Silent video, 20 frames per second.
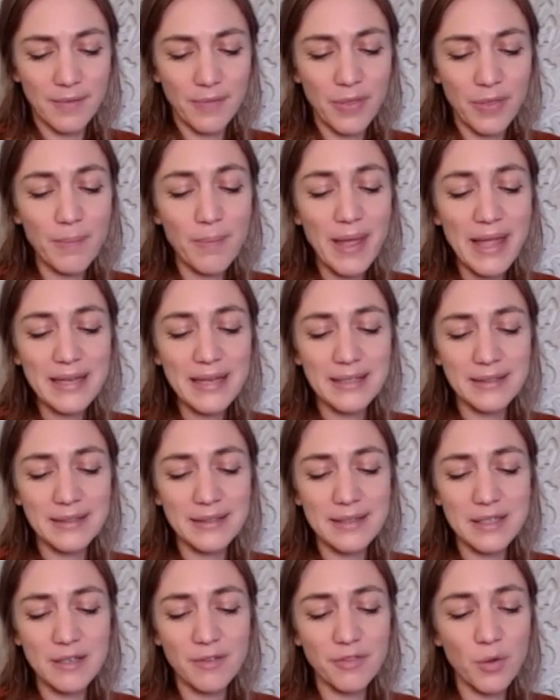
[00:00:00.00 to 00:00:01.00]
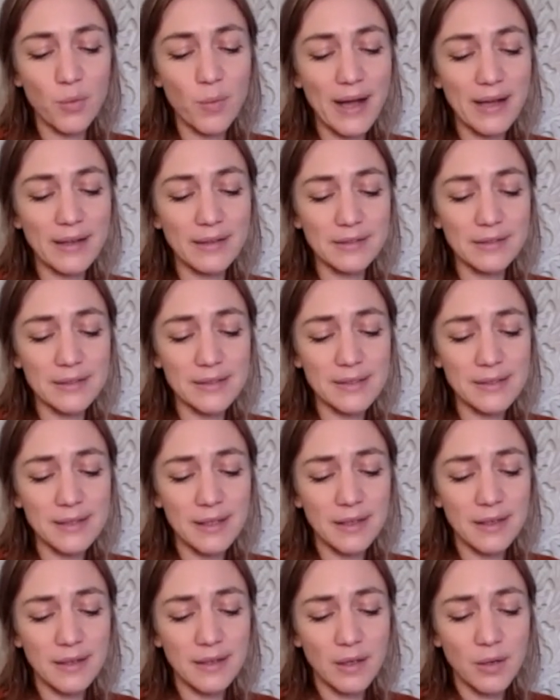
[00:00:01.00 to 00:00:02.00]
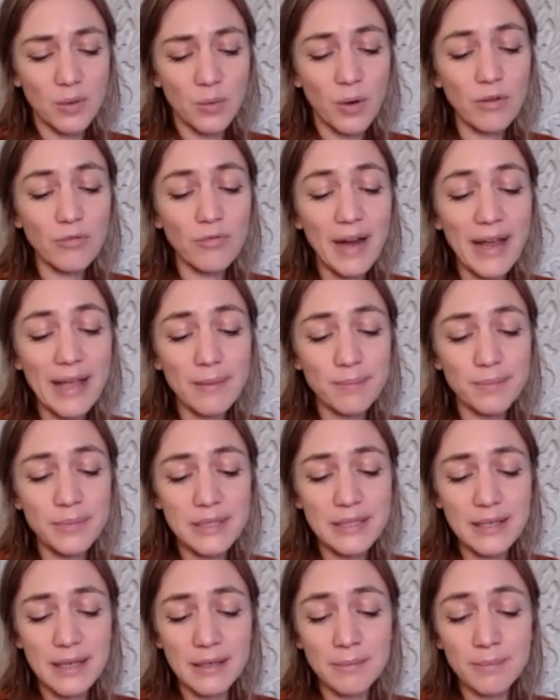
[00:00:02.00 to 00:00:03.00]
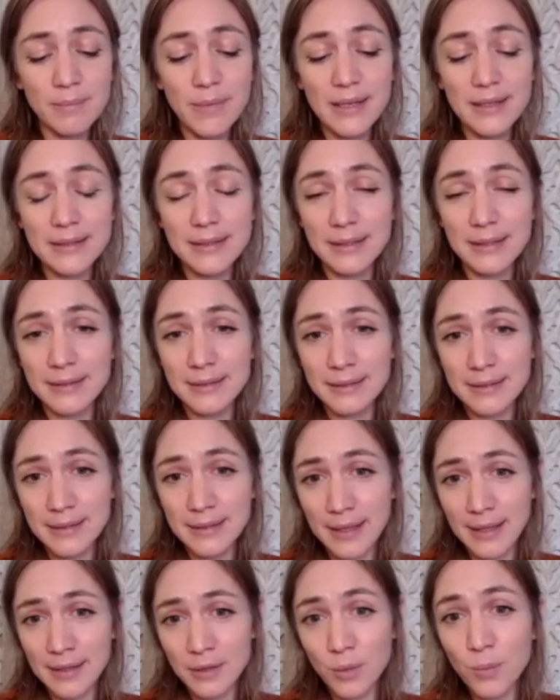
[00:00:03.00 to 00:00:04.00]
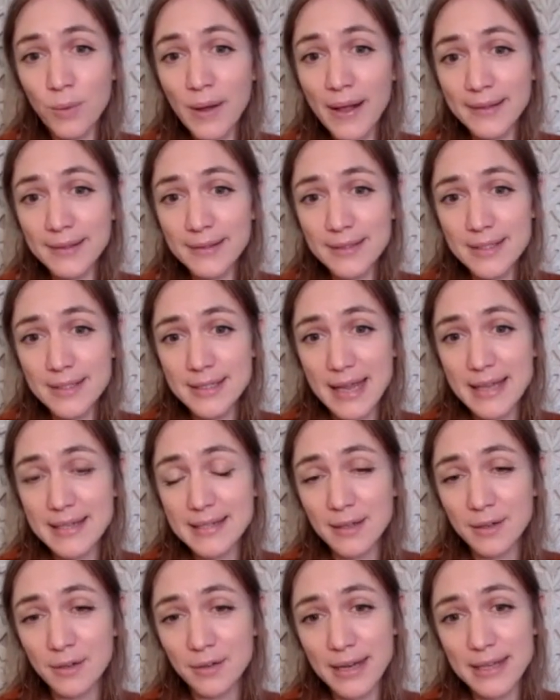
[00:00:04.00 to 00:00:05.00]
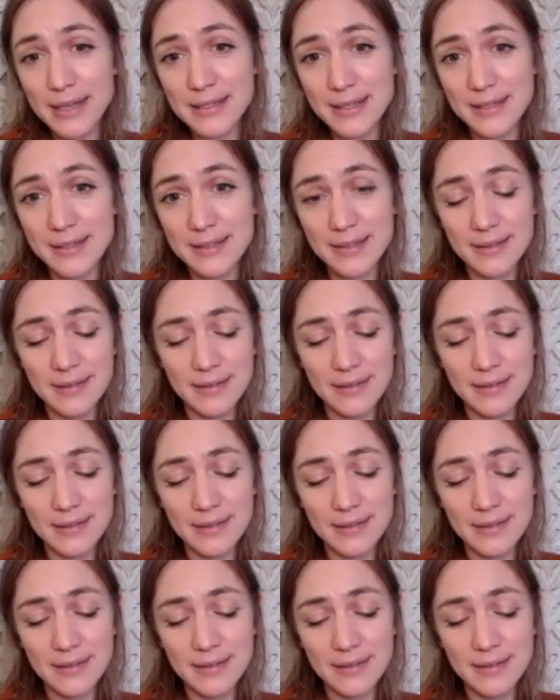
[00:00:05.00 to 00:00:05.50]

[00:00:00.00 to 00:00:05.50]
The maidens of the wells were raped and murdered, and the wells desecrated.